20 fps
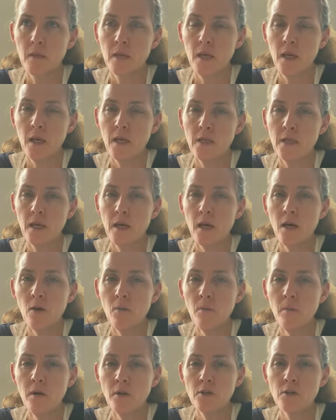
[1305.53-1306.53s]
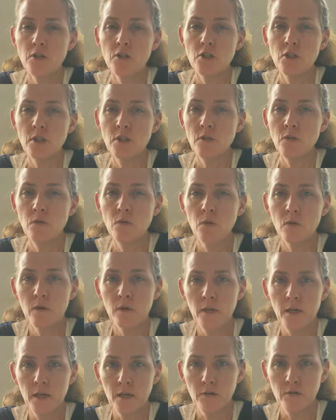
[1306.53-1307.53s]
And how much in your
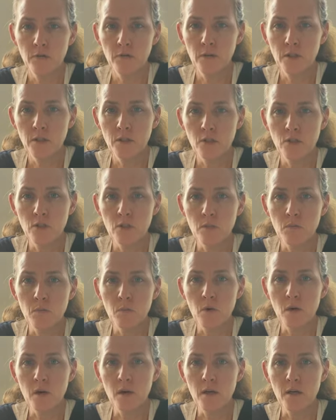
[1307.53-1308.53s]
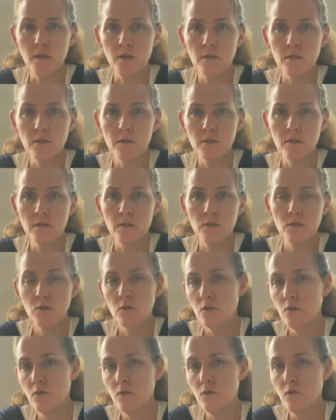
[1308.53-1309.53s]
life, relationship-wise, do
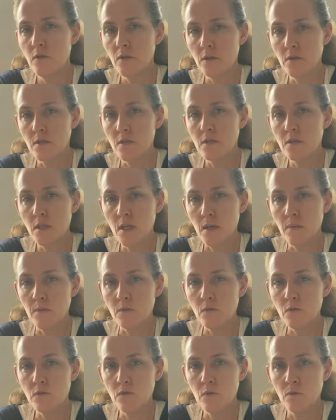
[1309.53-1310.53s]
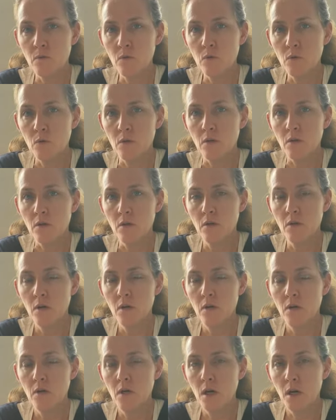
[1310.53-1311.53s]
you feel stems from your
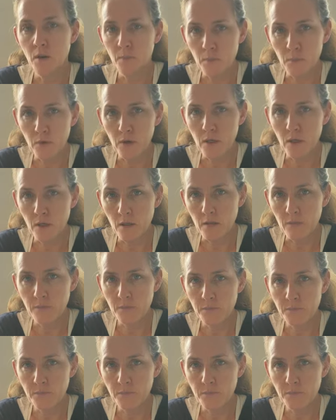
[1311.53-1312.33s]
upbringing?